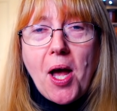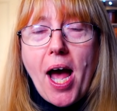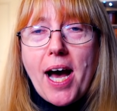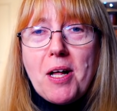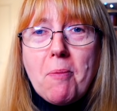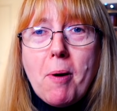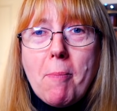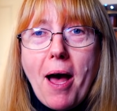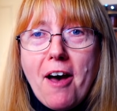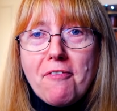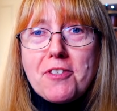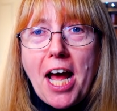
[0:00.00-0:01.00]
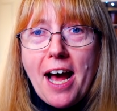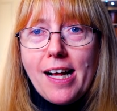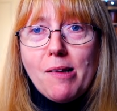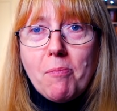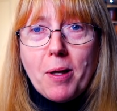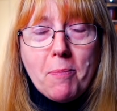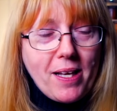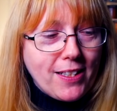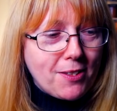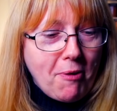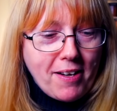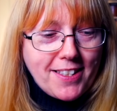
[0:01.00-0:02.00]
Album after album in
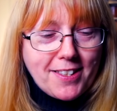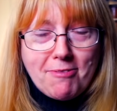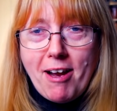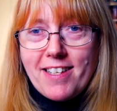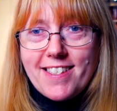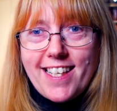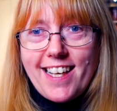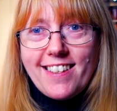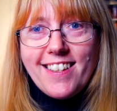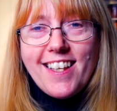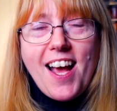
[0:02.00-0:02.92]
2020.